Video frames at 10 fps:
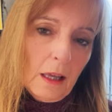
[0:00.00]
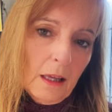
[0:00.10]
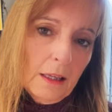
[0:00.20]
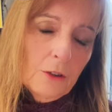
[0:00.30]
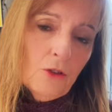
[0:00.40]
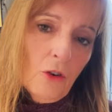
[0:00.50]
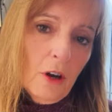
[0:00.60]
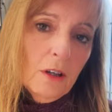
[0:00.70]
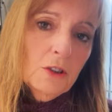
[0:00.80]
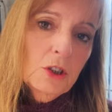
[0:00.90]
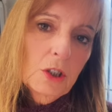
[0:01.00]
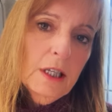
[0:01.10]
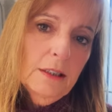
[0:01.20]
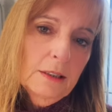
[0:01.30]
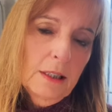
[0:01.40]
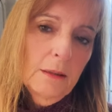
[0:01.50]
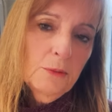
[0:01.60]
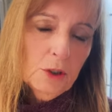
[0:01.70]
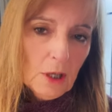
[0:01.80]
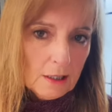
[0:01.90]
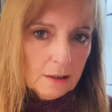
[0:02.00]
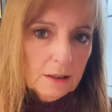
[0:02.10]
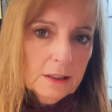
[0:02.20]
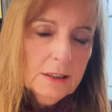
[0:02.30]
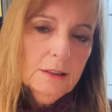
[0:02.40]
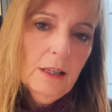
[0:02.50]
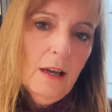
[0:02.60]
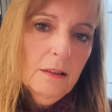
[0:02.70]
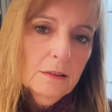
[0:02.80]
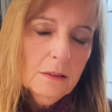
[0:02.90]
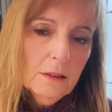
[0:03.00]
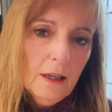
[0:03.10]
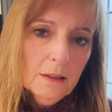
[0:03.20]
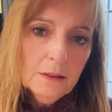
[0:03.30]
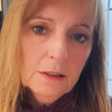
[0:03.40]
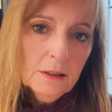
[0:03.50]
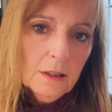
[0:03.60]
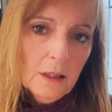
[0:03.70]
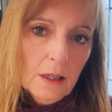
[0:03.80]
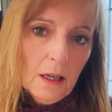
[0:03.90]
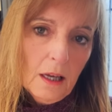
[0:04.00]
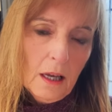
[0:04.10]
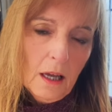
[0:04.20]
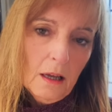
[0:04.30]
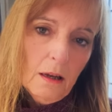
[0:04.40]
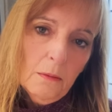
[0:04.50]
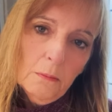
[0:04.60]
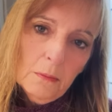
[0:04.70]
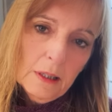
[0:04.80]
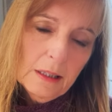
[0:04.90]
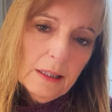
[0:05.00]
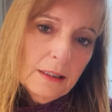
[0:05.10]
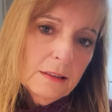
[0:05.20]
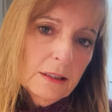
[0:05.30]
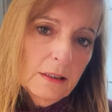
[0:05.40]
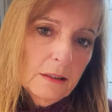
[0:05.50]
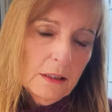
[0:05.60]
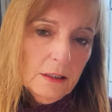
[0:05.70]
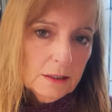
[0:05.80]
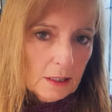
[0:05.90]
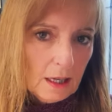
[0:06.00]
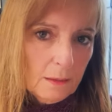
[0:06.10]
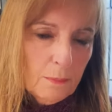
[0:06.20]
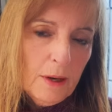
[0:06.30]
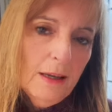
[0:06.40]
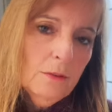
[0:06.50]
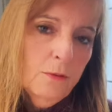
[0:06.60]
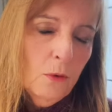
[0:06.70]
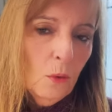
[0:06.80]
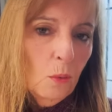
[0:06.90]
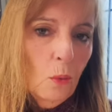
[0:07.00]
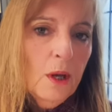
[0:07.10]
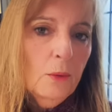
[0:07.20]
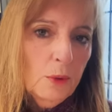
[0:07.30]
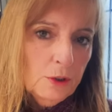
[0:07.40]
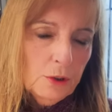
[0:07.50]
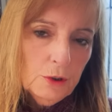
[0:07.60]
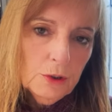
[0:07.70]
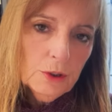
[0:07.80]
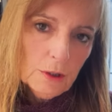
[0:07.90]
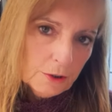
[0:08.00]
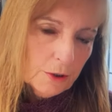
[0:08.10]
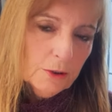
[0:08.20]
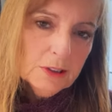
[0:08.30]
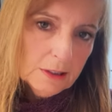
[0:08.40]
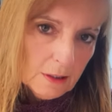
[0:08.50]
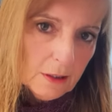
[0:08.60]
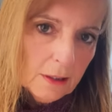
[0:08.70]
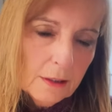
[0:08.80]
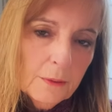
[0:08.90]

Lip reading: in trying to get him to understand that LinkedIn is a platform where we do social selling.